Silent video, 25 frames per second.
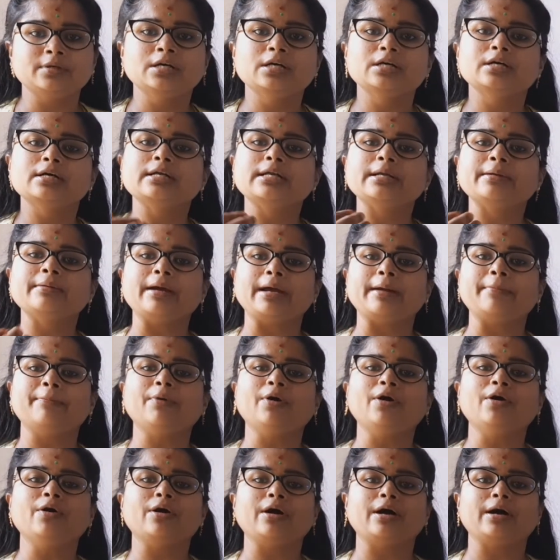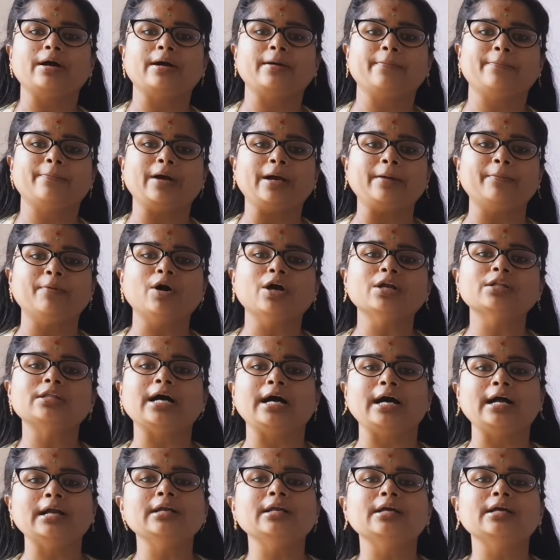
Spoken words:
that